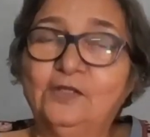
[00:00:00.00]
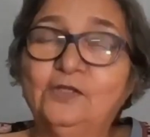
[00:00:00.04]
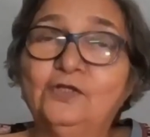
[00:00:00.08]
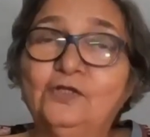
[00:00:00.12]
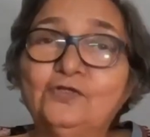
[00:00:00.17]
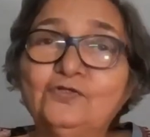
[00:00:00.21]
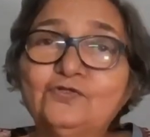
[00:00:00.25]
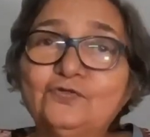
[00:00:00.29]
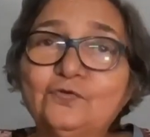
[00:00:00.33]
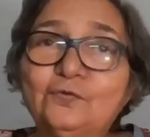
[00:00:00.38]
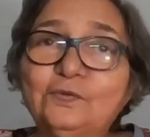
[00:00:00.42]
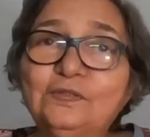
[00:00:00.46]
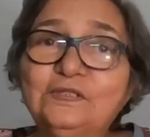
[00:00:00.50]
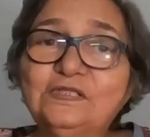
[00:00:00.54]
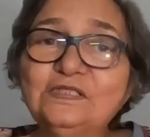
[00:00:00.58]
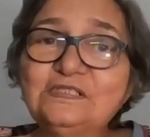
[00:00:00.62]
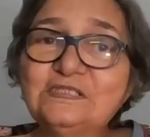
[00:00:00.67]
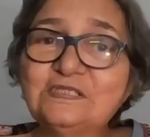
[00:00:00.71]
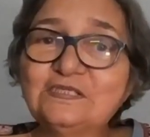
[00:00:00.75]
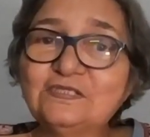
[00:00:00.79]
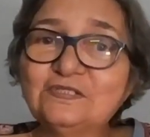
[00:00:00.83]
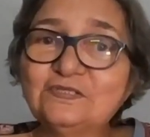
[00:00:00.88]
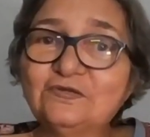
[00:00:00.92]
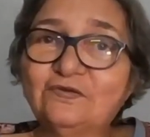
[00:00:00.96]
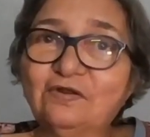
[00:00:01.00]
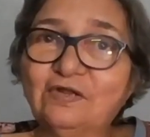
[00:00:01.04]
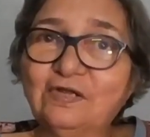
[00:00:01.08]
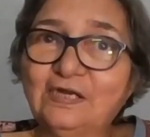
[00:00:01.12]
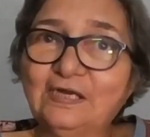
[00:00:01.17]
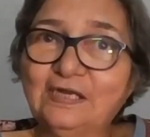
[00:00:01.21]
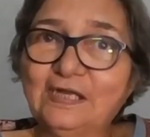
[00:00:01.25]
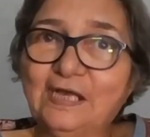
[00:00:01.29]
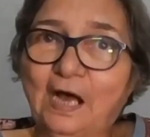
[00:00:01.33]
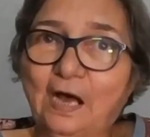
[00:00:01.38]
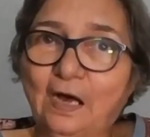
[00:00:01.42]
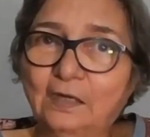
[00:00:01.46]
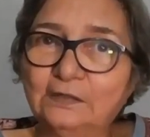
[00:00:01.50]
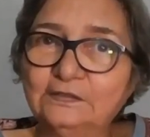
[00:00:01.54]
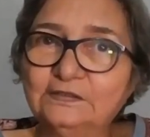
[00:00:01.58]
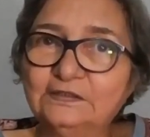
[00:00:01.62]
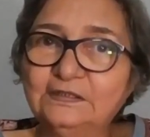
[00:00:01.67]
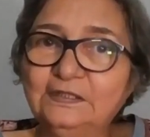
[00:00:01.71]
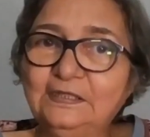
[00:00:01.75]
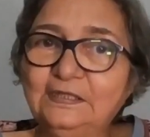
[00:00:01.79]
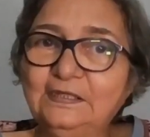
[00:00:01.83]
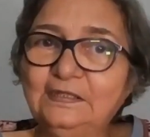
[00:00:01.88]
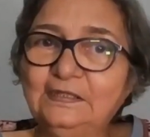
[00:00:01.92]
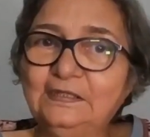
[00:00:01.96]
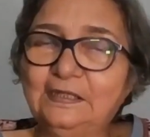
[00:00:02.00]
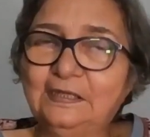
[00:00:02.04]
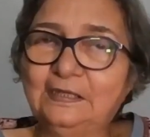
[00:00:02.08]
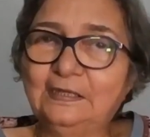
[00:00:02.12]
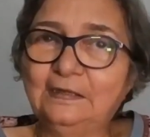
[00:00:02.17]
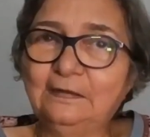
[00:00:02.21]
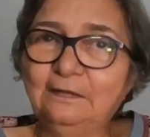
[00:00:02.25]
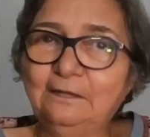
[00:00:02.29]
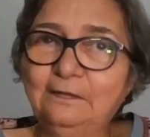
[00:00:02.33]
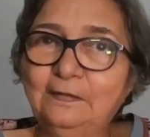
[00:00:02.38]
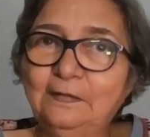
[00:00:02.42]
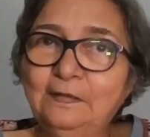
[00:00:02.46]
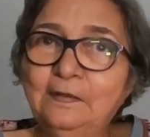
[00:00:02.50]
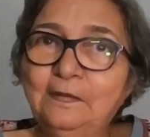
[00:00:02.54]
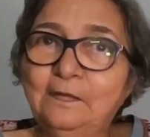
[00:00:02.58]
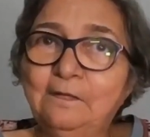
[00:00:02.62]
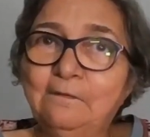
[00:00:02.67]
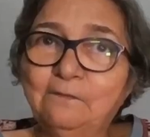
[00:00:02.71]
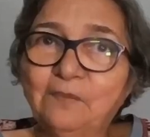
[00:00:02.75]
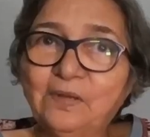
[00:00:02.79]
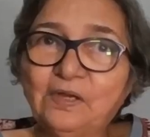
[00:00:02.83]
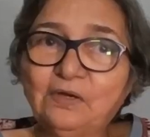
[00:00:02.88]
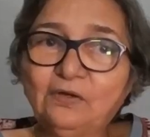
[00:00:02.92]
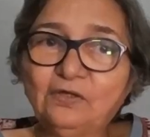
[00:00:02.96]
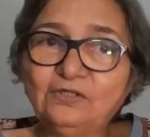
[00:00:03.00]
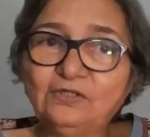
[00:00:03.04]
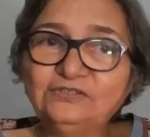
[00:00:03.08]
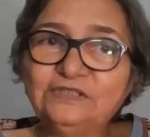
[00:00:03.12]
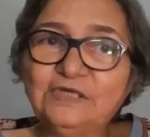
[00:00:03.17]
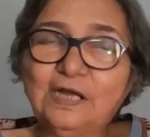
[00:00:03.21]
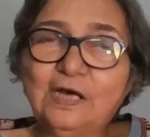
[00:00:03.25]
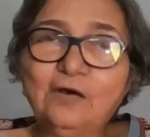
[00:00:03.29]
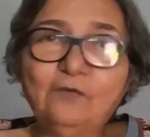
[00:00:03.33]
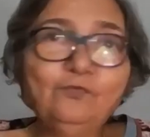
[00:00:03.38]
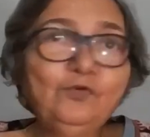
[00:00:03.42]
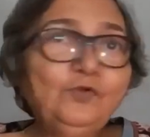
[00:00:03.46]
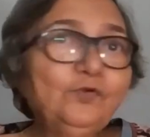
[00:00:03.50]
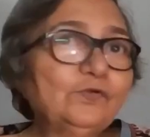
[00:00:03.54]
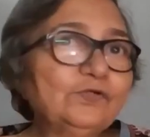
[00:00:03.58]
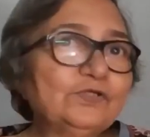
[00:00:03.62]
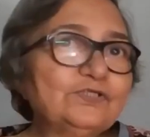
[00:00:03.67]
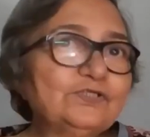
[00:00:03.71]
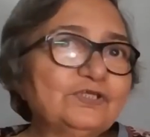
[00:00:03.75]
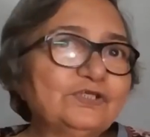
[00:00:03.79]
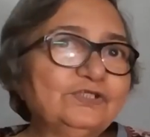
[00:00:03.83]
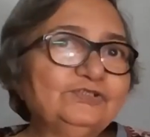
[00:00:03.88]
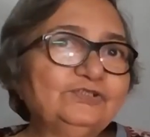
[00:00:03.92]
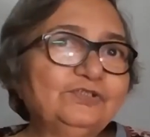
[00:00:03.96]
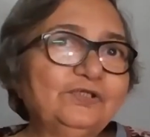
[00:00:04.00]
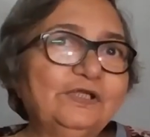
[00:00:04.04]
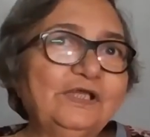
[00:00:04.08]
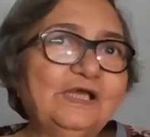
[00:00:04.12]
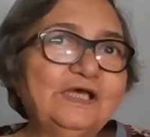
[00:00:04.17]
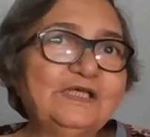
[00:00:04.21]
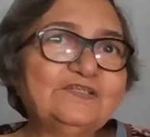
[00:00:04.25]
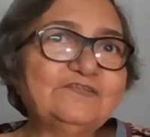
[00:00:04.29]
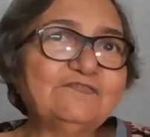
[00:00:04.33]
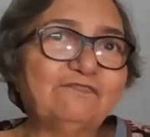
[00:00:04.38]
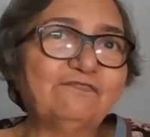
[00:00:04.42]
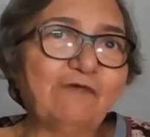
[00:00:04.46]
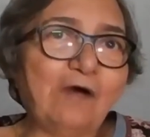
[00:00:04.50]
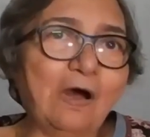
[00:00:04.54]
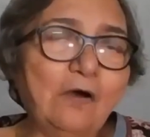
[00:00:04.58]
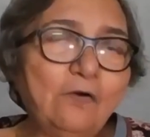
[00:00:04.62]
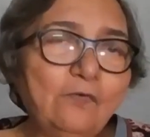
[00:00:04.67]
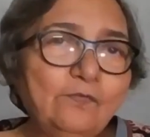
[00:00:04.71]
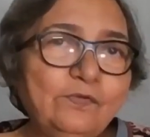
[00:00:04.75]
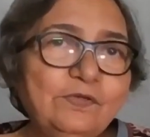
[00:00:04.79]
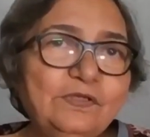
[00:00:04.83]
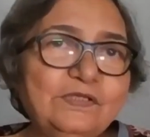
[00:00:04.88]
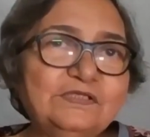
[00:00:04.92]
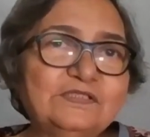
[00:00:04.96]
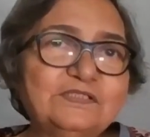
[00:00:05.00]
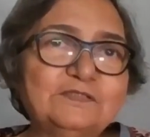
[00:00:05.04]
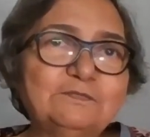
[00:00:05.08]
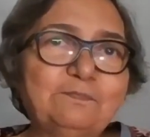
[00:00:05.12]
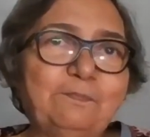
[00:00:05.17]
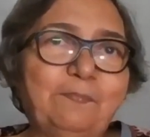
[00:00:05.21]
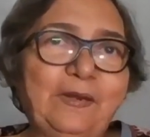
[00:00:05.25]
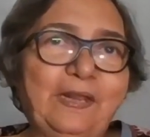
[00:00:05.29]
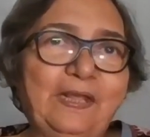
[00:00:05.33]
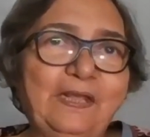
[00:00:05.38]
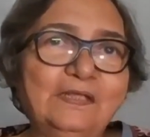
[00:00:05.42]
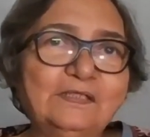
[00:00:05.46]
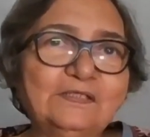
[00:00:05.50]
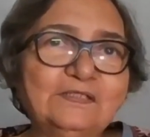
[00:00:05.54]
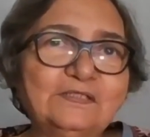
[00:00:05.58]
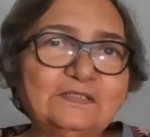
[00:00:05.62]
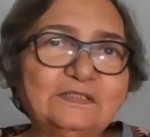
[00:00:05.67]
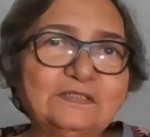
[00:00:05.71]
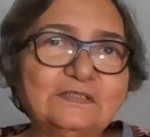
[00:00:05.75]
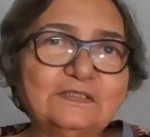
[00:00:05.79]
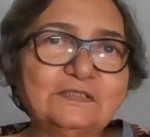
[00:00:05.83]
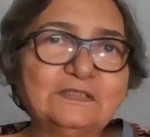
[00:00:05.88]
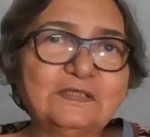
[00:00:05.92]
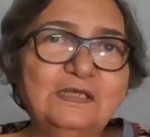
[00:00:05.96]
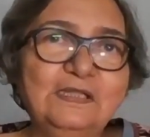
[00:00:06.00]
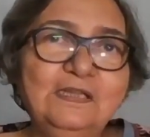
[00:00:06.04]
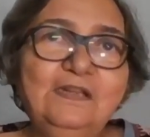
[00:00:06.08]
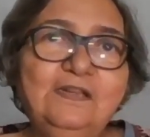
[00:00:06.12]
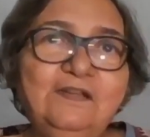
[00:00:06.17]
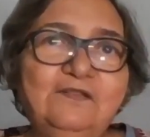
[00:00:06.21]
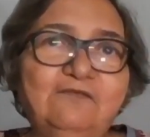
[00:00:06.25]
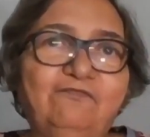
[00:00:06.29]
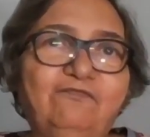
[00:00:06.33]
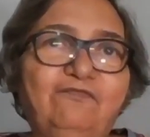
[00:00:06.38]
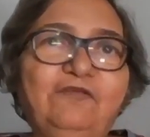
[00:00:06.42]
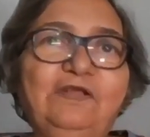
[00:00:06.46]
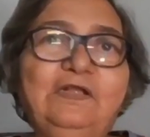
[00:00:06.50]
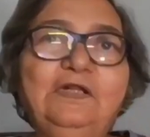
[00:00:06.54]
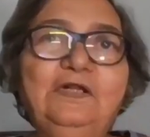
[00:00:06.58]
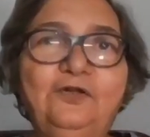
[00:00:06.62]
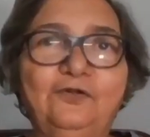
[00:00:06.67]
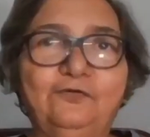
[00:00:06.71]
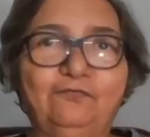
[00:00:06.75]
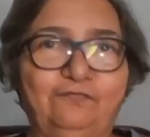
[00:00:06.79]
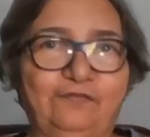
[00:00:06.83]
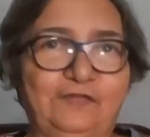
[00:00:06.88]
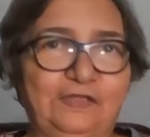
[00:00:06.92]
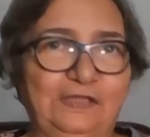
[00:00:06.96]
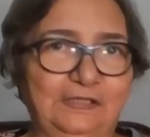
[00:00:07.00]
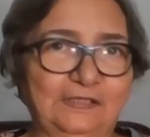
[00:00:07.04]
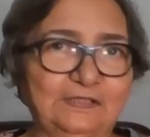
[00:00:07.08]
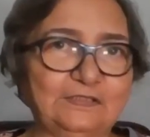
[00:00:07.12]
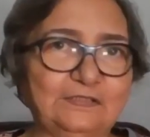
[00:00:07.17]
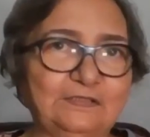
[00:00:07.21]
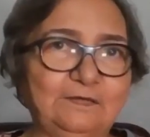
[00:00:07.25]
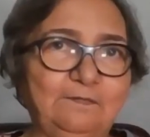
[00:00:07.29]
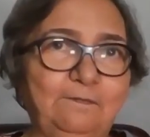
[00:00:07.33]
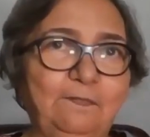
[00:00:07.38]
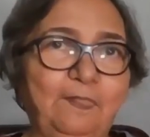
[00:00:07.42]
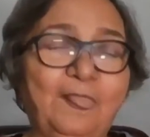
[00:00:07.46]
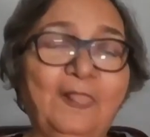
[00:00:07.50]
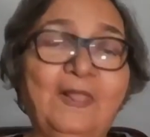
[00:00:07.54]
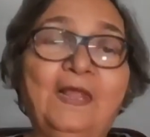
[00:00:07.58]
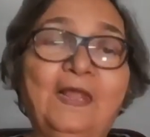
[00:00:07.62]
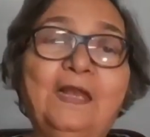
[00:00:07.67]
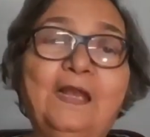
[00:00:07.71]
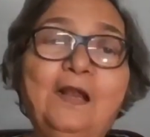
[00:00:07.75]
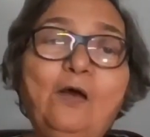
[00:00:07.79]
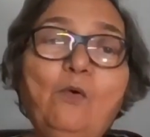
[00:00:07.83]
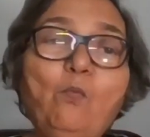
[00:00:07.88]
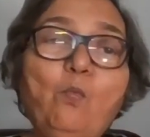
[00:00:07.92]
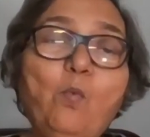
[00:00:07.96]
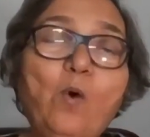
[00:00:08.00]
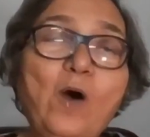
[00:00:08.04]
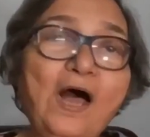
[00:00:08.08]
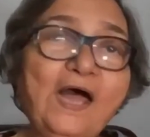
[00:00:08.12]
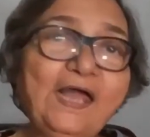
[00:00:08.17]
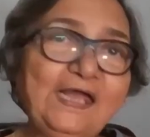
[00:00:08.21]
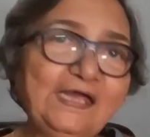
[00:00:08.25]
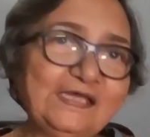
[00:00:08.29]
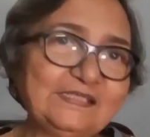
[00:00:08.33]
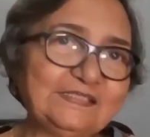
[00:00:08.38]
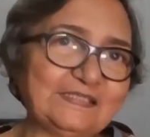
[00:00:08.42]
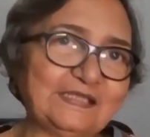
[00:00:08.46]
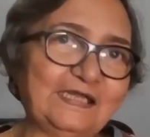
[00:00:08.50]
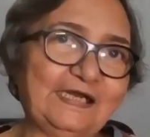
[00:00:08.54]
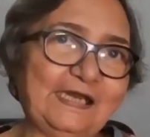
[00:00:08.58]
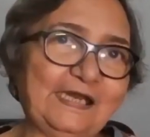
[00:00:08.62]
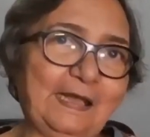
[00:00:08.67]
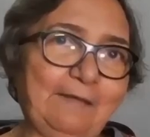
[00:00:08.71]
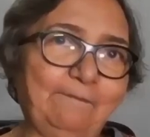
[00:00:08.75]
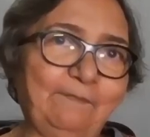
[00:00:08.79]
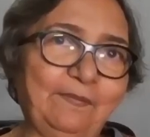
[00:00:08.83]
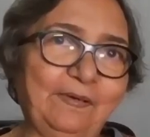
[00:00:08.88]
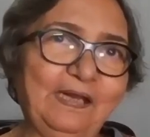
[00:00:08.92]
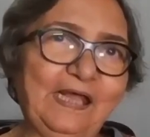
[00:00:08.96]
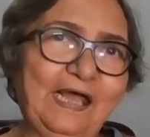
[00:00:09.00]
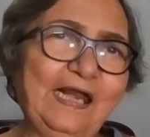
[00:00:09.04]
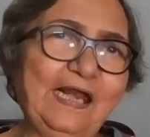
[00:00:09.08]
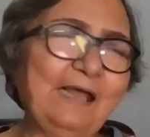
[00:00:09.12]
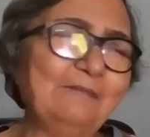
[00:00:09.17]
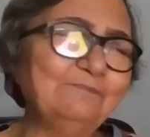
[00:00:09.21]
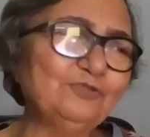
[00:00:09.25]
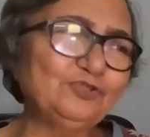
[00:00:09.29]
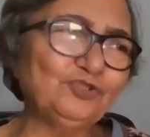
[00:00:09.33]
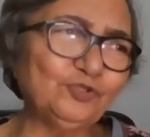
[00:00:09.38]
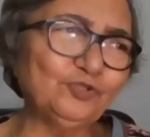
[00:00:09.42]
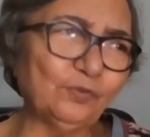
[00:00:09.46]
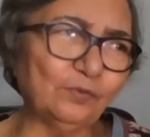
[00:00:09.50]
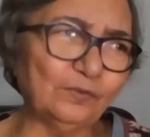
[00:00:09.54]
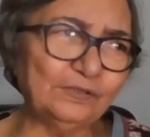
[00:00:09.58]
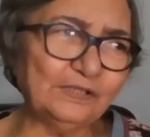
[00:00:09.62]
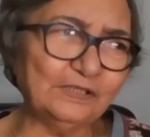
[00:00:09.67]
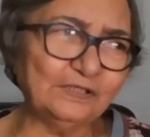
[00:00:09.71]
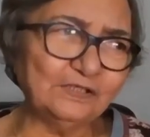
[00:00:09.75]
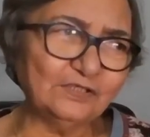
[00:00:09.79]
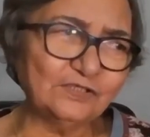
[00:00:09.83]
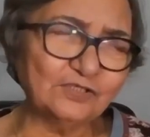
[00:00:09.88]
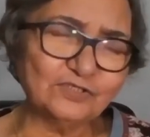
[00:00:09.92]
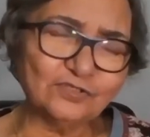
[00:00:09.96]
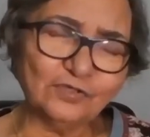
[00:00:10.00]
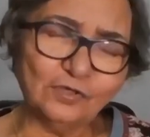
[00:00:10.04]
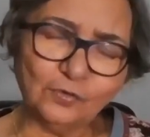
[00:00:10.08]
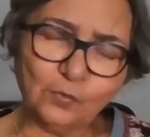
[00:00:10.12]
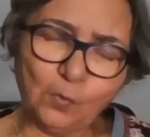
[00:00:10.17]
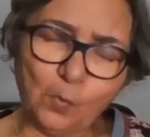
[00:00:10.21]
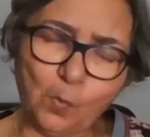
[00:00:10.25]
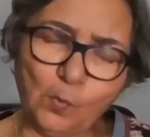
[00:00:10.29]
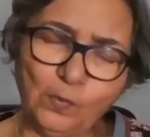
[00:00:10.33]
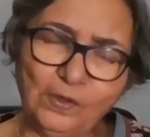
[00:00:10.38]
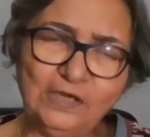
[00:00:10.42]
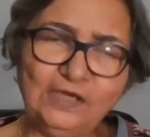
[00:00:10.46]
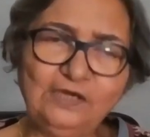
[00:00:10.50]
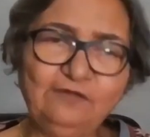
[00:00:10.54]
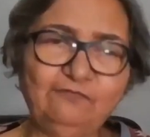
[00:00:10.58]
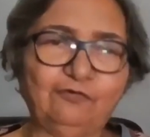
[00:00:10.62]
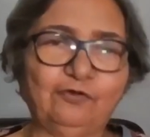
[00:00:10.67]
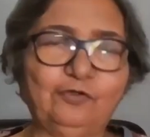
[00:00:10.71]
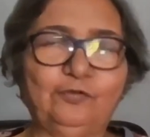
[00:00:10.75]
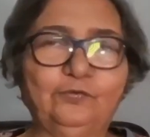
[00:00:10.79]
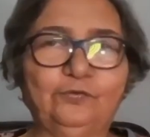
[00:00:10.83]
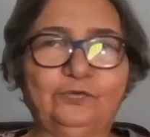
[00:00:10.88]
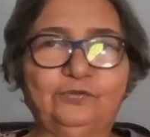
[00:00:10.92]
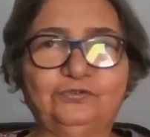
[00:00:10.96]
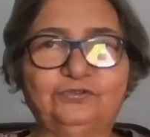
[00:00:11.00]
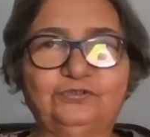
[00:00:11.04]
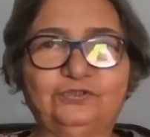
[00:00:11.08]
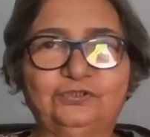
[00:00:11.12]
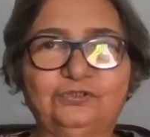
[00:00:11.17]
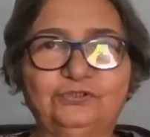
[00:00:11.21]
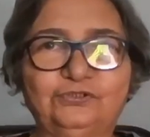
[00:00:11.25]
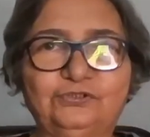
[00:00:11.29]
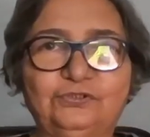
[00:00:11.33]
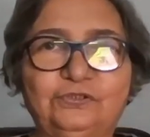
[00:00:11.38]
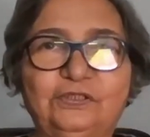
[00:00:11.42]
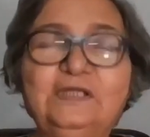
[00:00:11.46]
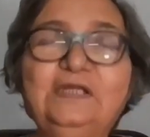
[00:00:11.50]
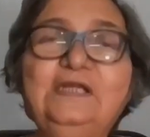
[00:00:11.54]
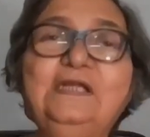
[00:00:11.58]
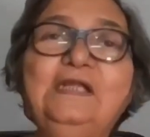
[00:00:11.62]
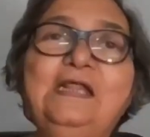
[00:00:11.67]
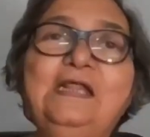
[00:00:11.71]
So this is a really heartening thing, because now neurosurgery has found its place in the field of things. Now, why has that happened? And I'm sure that it's not only for neurosurgery.